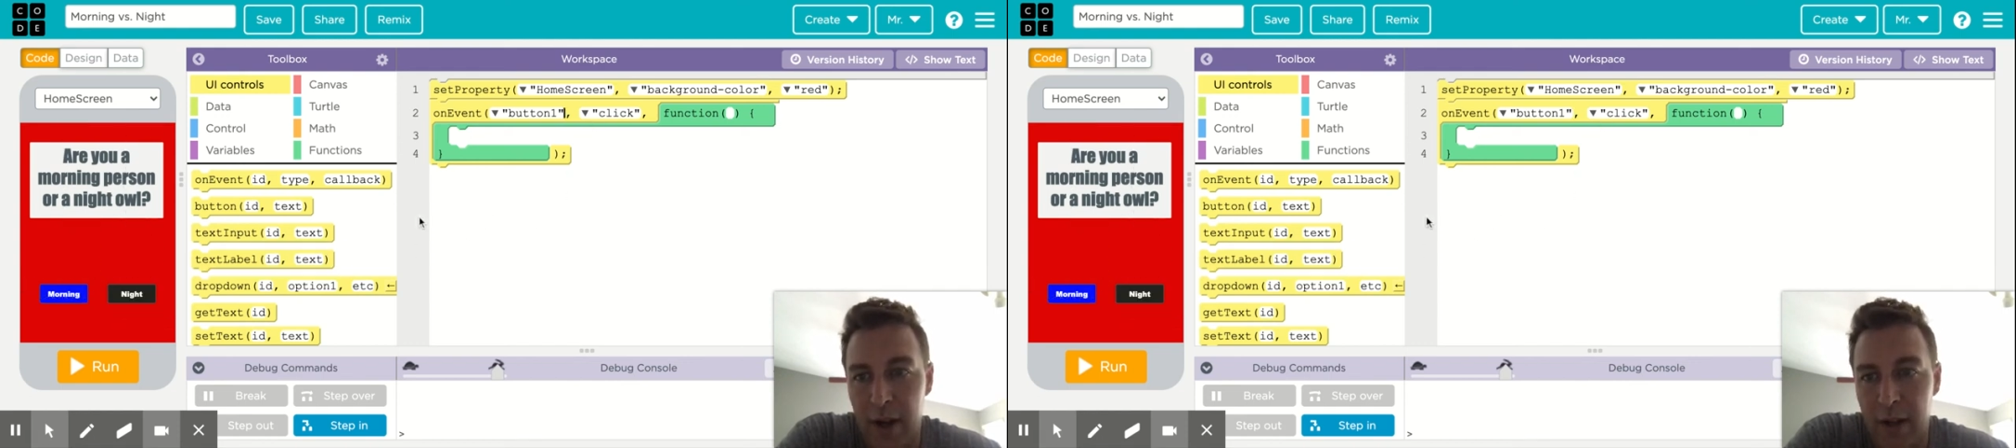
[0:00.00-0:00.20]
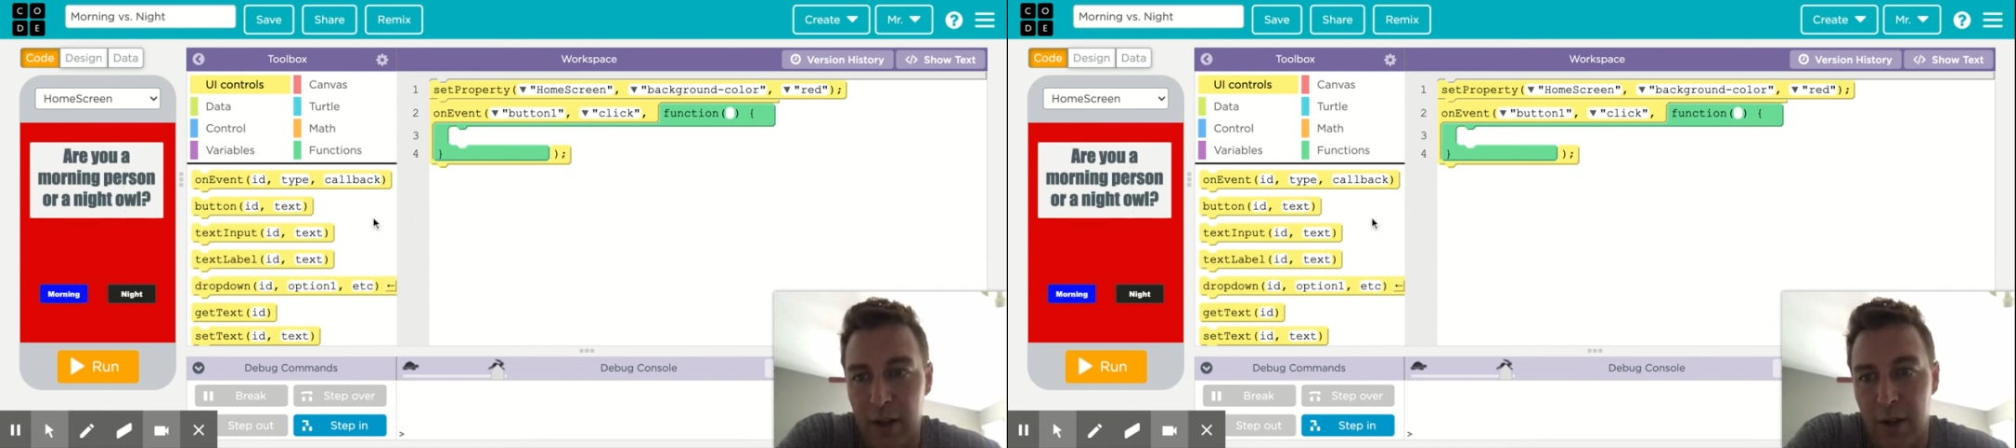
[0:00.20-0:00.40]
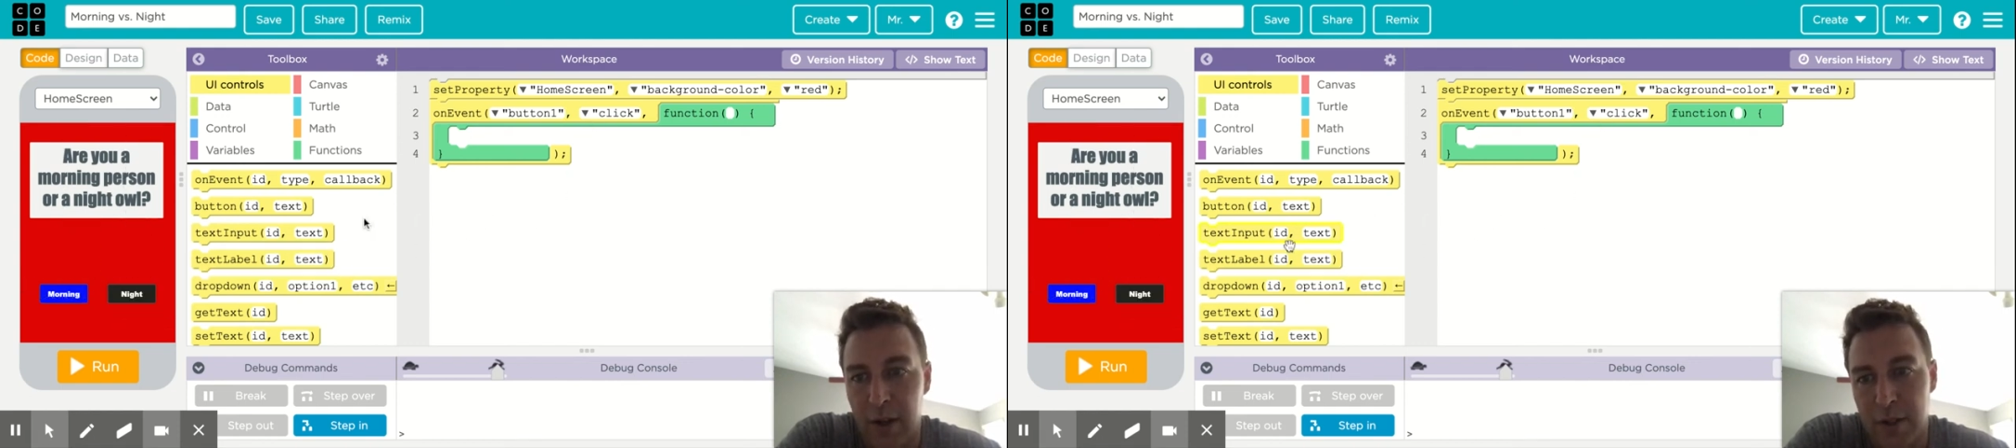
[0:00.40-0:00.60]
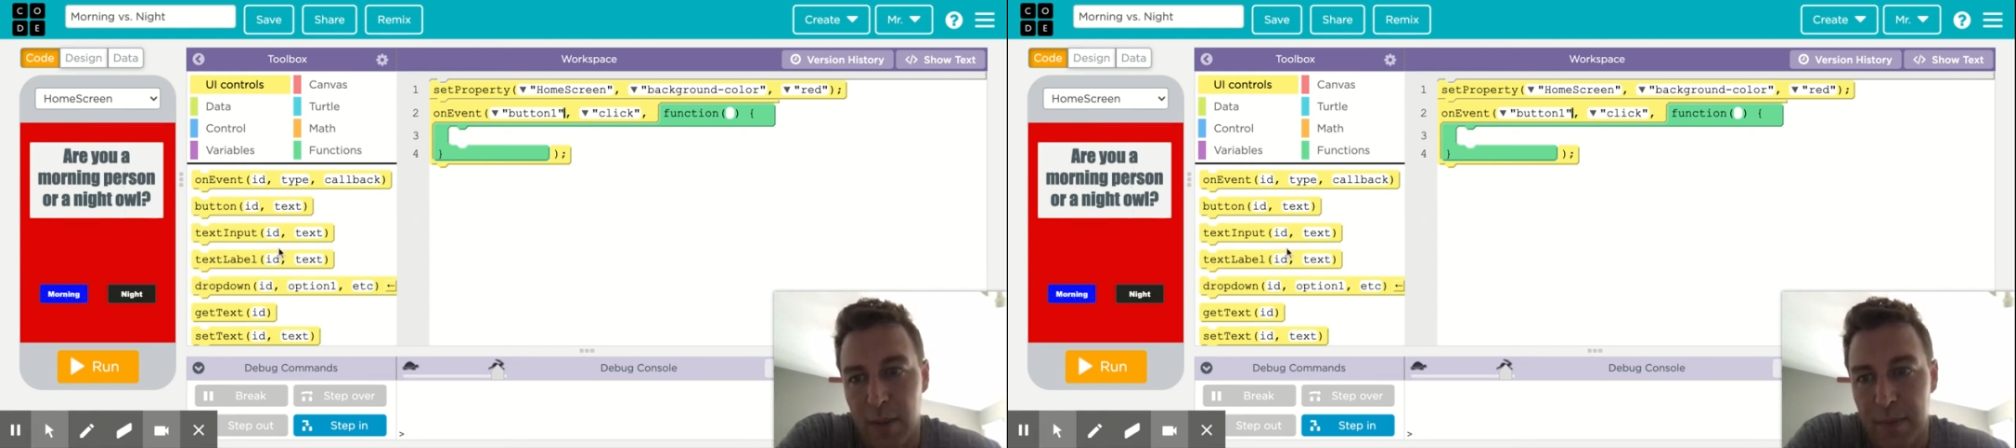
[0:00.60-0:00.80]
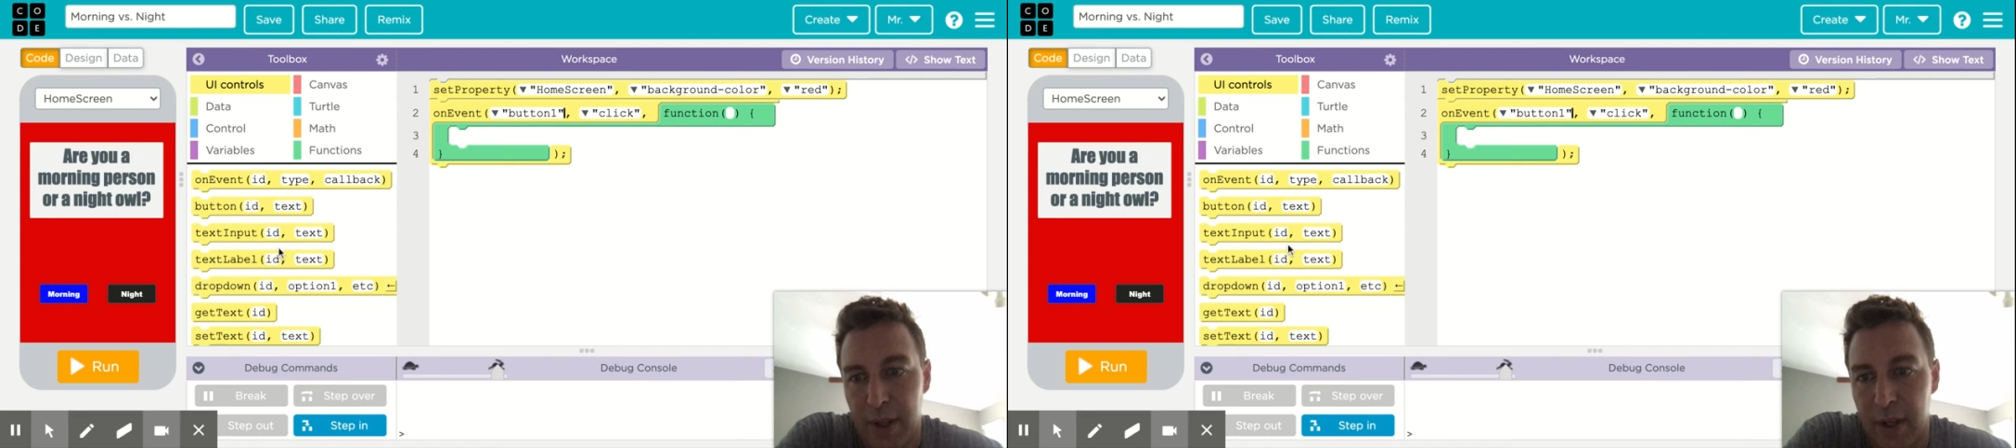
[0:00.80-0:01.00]
it to do
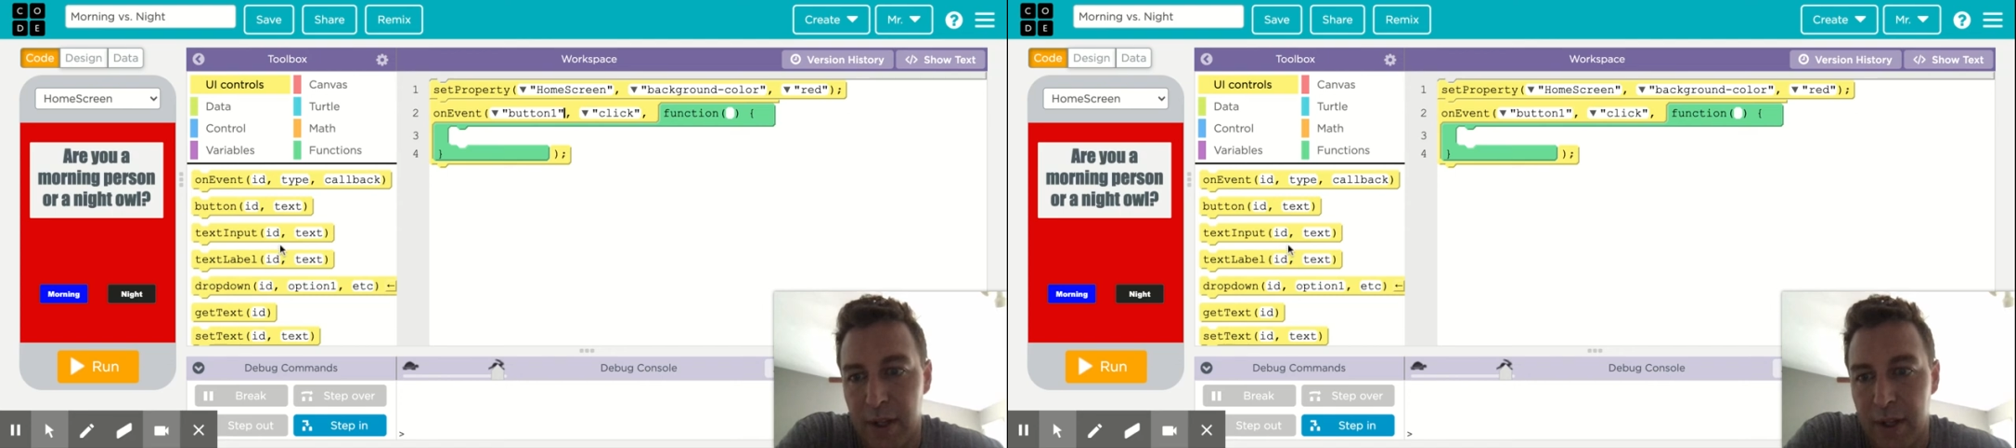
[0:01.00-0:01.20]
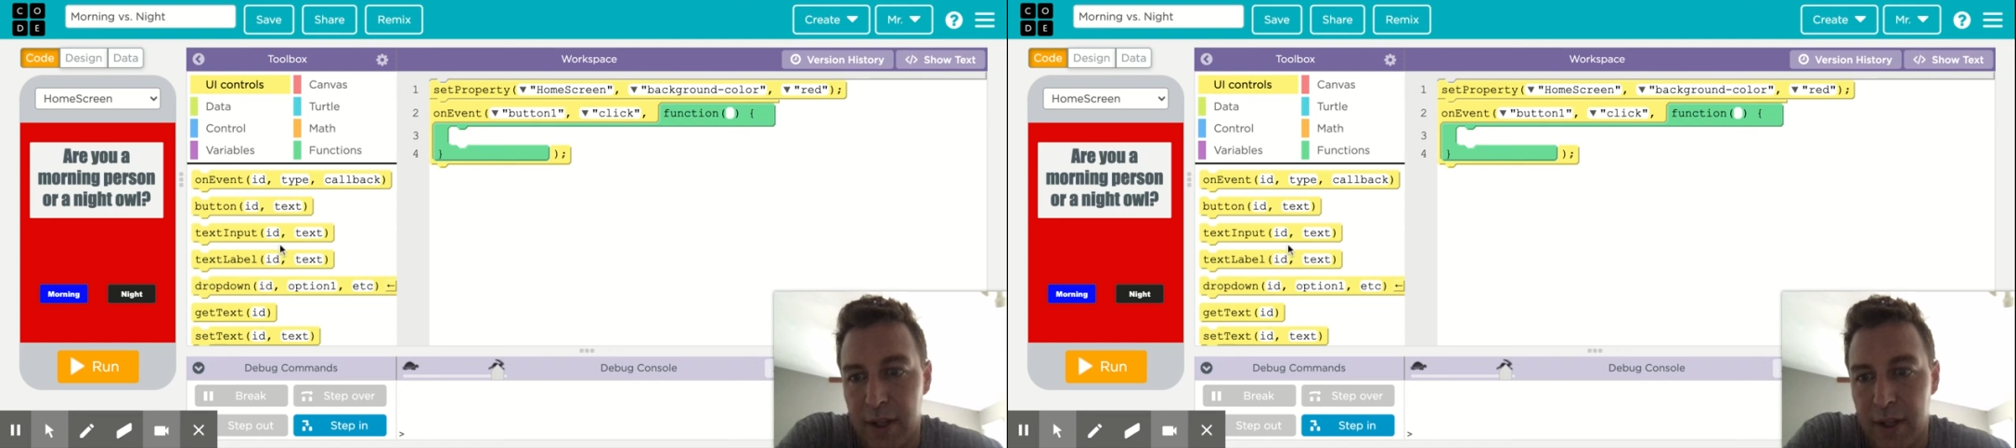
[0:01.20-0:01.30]
something.